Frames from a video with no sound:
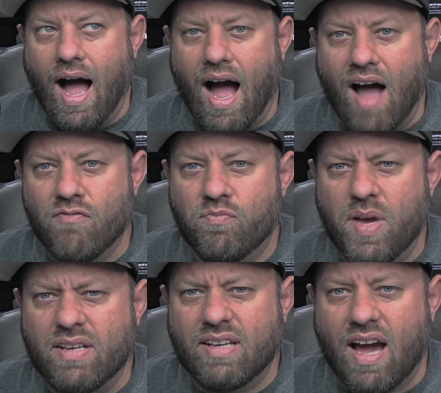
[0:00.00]
I've
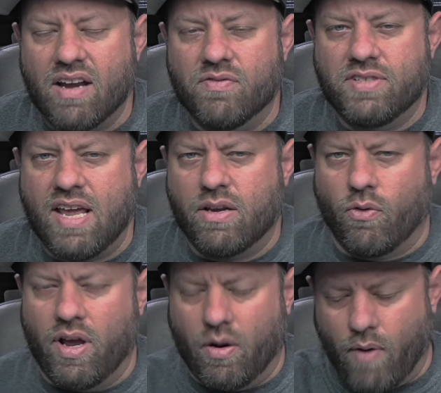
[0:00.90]
been kind of
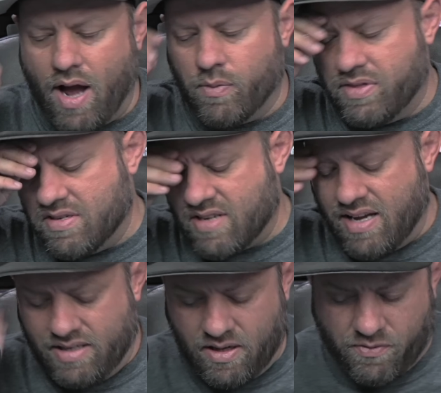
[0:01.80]
tinkering around with this
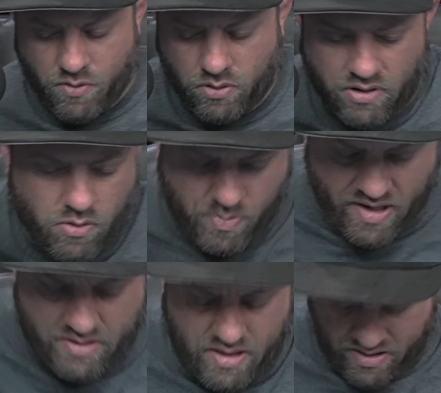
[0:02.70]
idea for a little
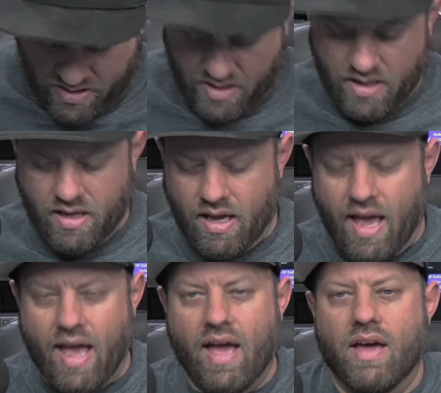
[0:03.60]
bit.
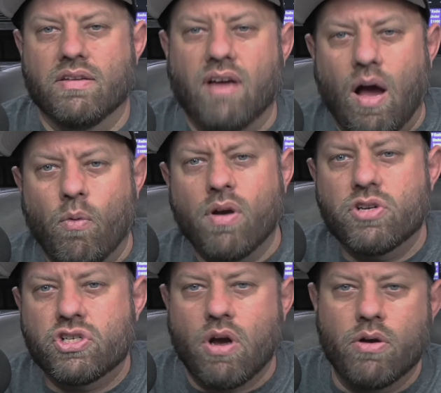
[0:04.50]
And I want to
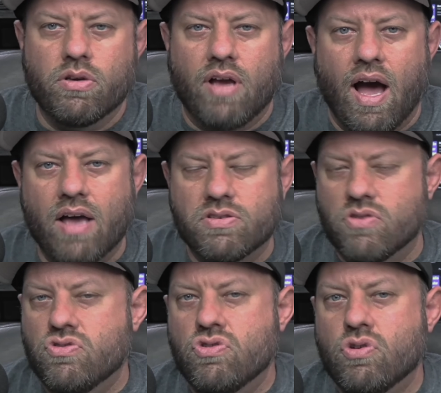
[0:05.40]
show you guys a
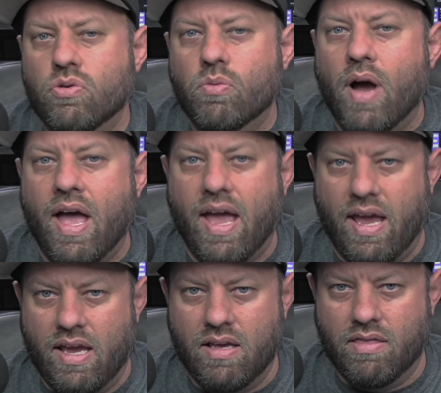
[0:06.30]
new
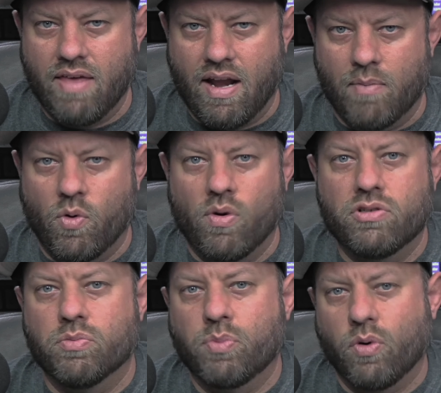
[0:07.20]
way that I'm going
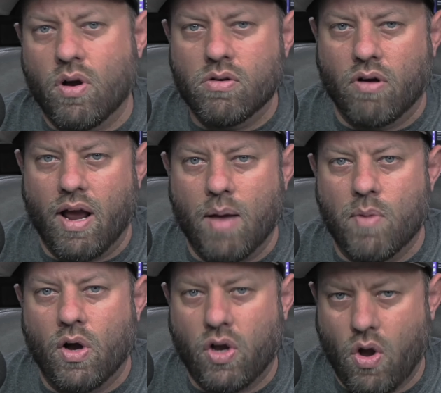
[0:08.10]
to program
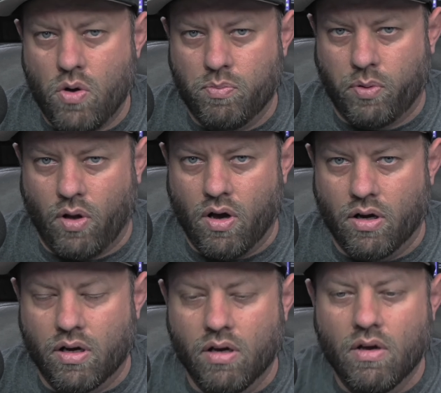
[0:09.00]
a code
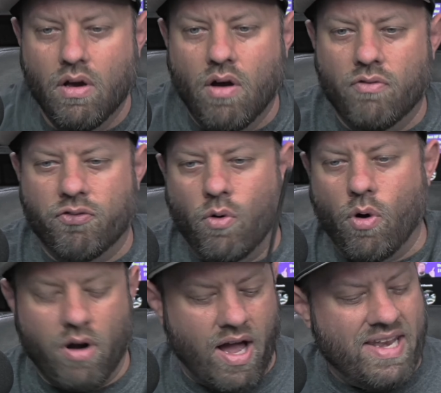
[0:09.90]
plug
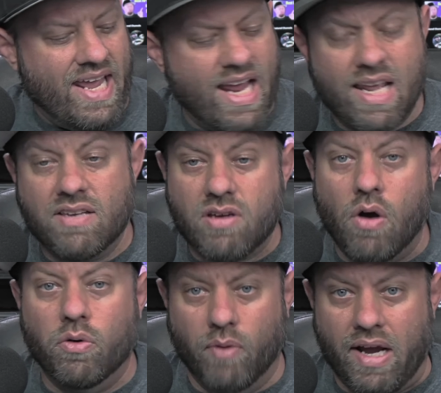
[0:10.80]
for an
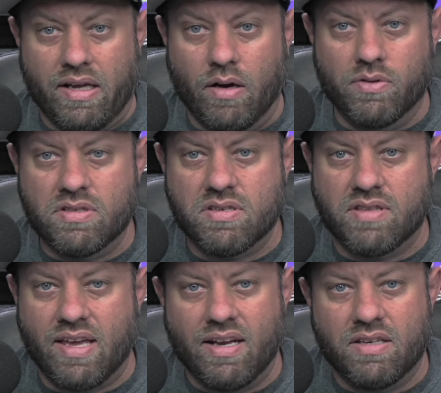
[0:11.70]
Anytone radio. This is
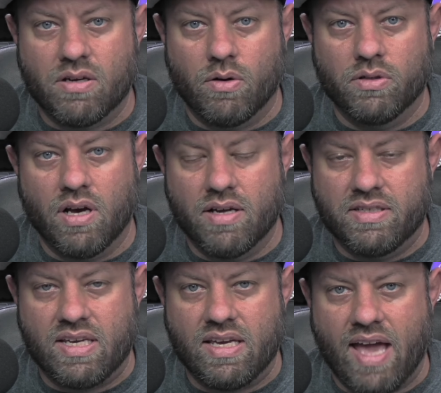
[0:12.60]
the Anytone uh,
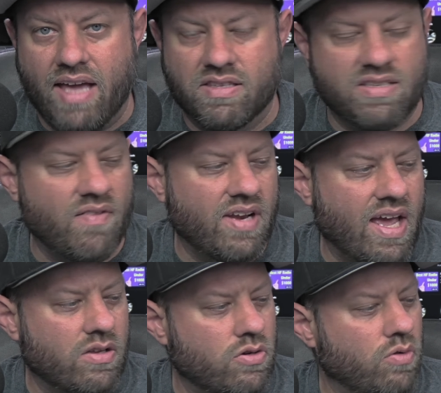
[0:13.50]

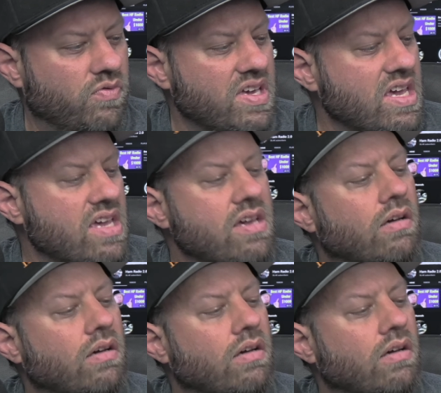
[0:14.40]
D878UV